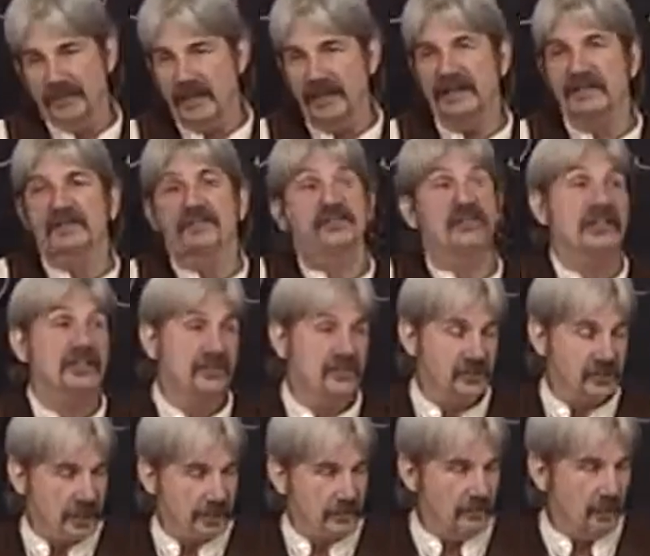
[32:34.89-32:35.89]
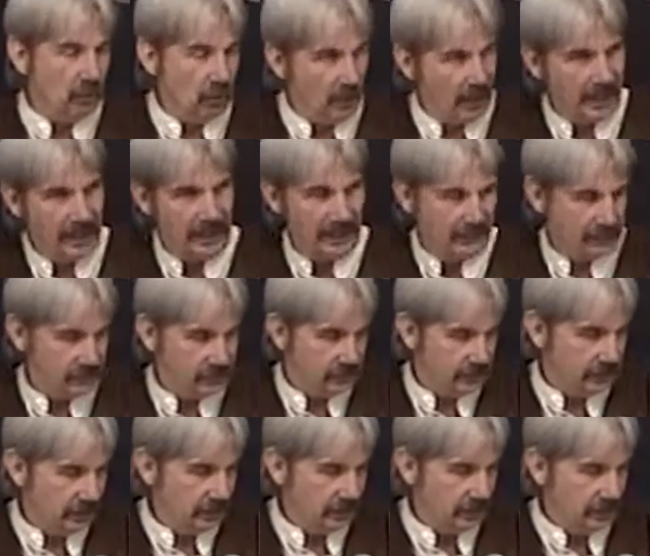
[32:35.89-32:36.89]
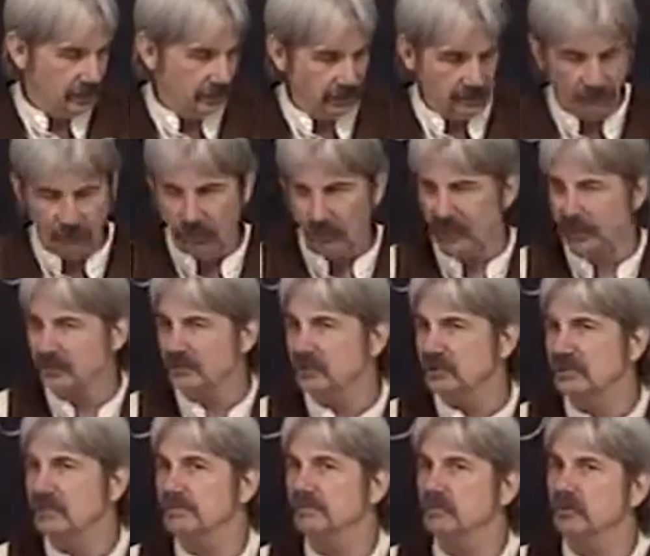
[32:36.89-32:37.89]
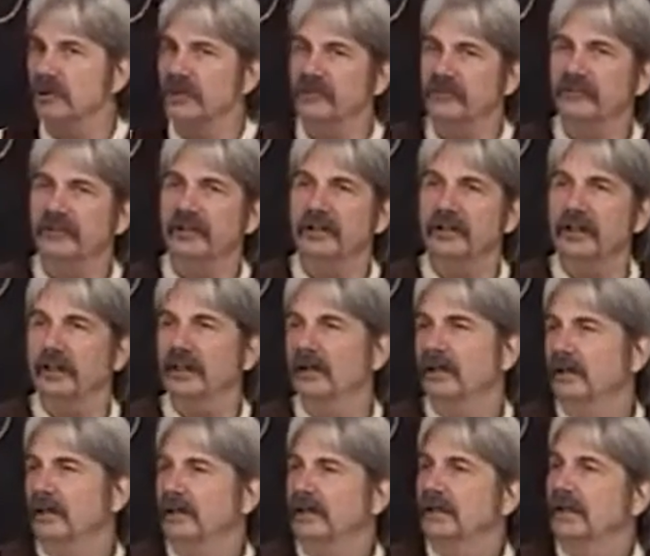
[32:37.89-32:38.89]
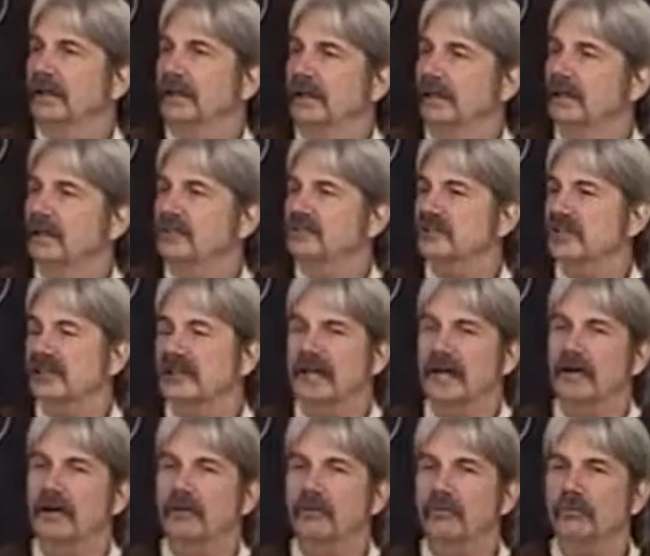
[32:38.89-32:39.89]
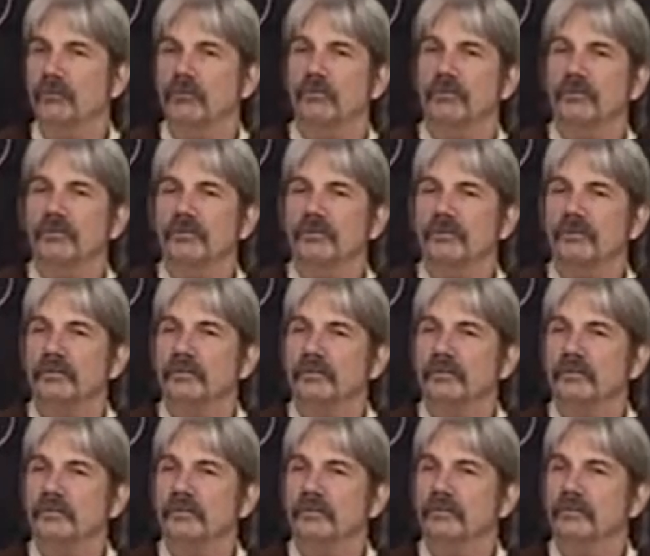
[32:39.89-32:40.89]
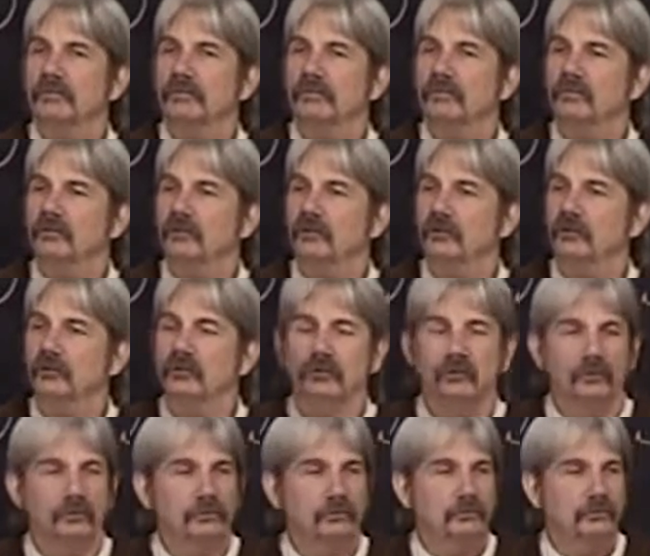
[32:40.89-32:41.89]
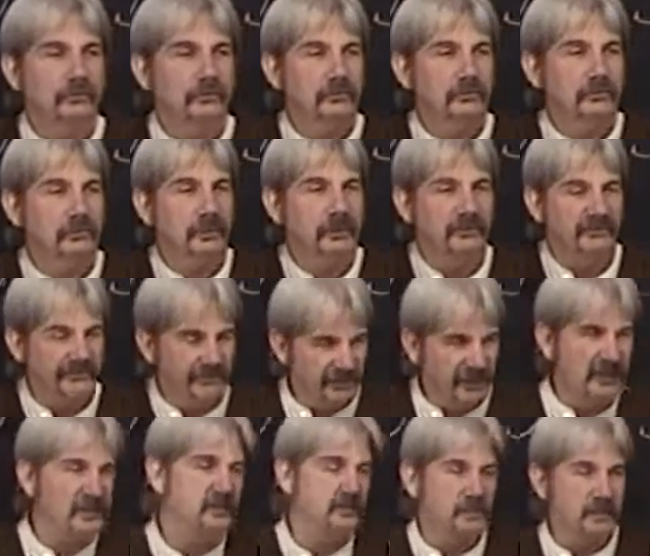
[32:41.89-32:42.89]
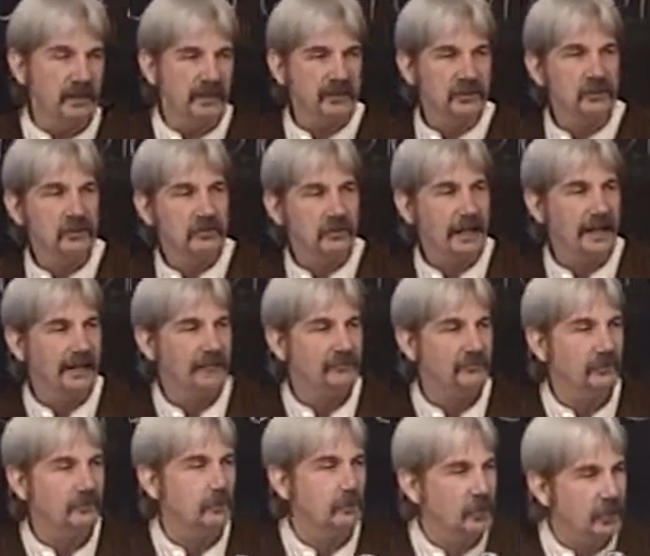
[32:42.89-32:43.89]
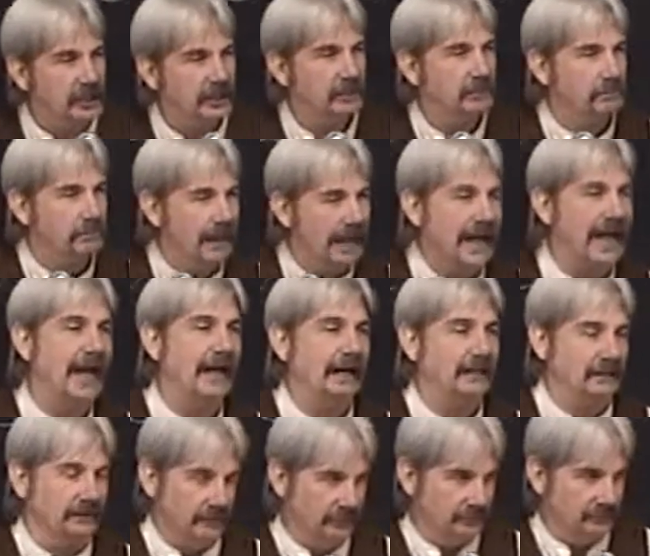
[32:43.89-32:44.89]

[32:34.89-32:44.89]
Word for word: then he sends them away, and, and uh, one of them's in prison, and, and they say, now, to convince me, you have to bring back